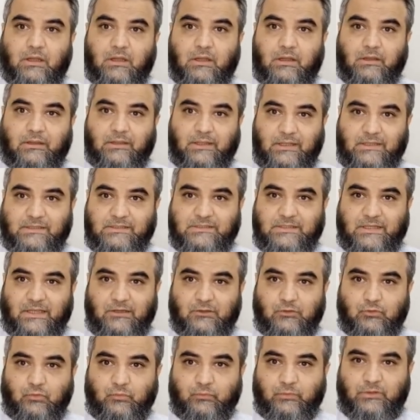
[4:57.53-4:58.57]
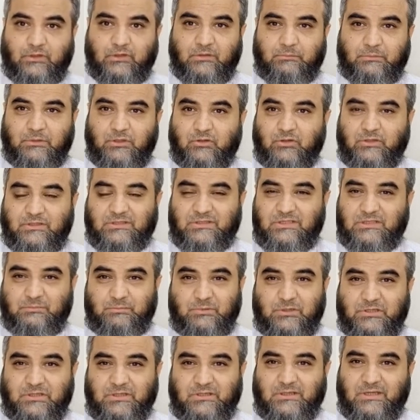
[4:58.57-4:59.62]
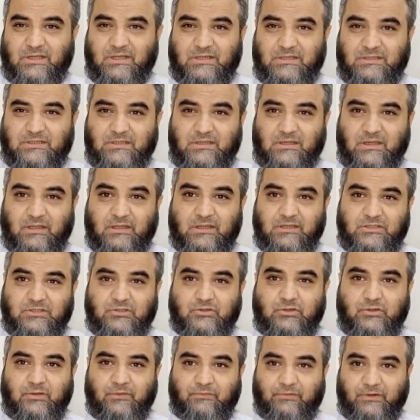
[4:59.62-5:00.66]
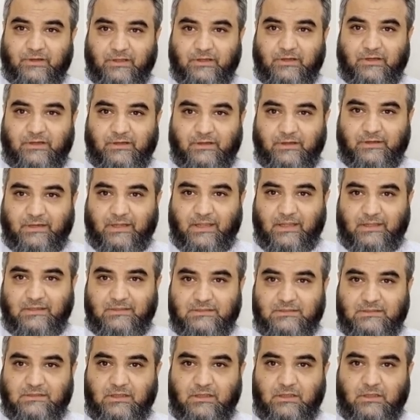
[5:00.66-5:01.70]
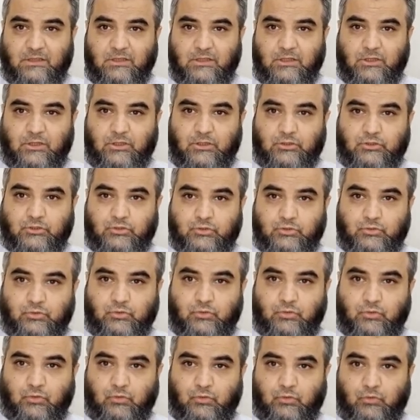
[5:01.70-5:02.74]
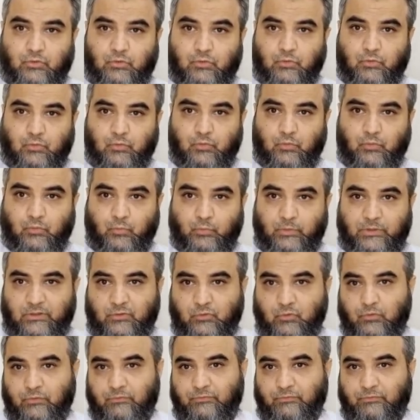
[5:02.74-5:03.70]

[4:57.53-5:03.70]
again cyclovir, because this patient has a history of recurrent attacks. So we go